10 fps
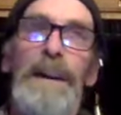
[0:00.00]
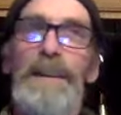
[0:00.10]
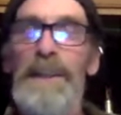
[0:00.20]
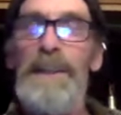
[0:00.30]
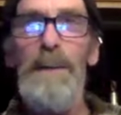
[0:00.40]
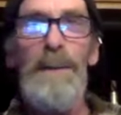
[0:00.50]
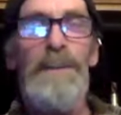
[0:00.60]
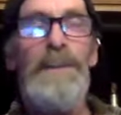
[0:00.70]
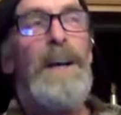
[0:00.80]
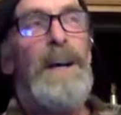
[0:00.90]
And she
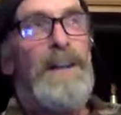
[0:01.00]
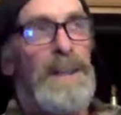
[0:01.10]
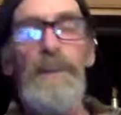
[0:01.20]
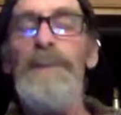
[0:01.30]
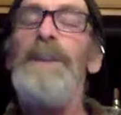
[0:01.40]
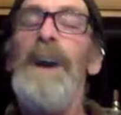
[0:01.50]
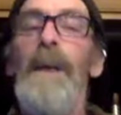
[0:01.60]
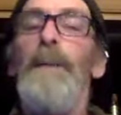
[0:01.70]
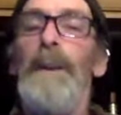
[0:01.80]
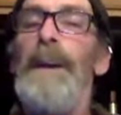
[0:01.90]
was
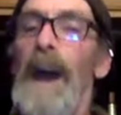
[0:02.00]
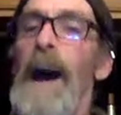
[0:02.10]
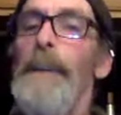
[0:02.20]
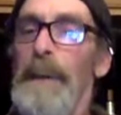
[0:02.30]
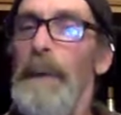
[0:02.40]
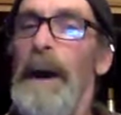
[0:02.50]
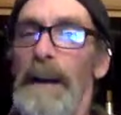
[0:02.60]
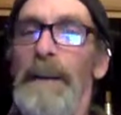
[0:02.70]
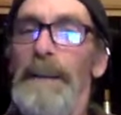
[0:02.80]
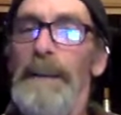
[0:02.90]
not really happy about it.